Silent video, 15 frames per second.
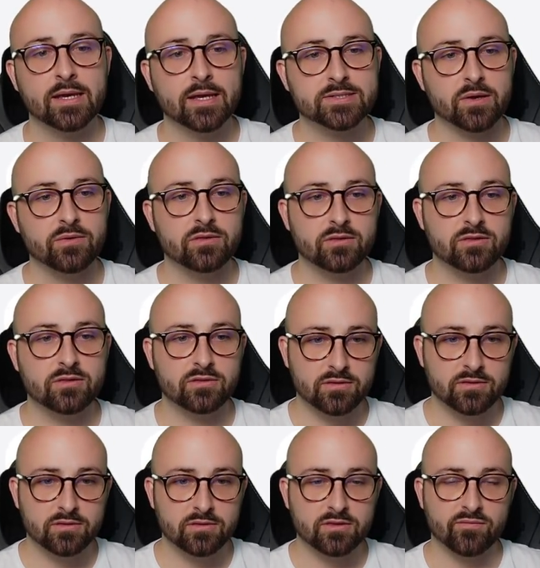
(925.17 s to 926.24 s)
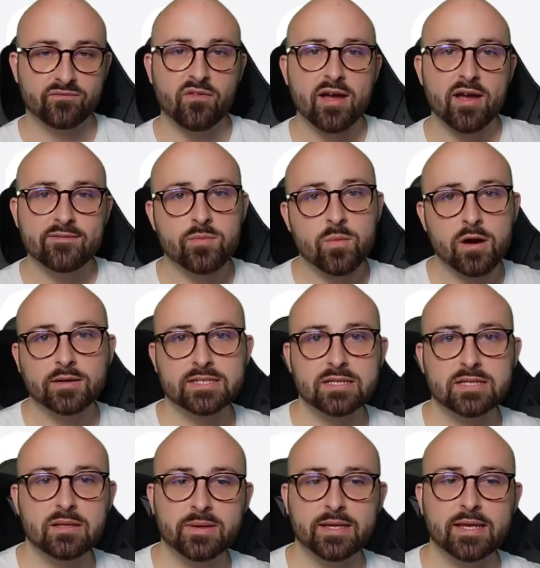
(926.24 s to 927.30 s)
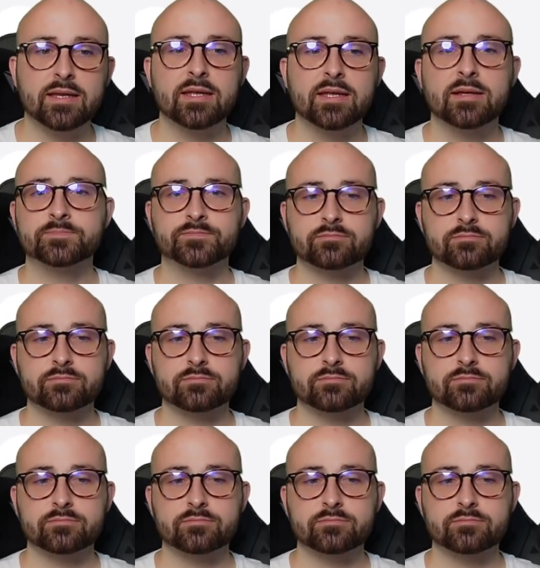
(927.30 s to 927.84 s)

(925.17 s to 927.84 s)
So the 5 words at the beginning,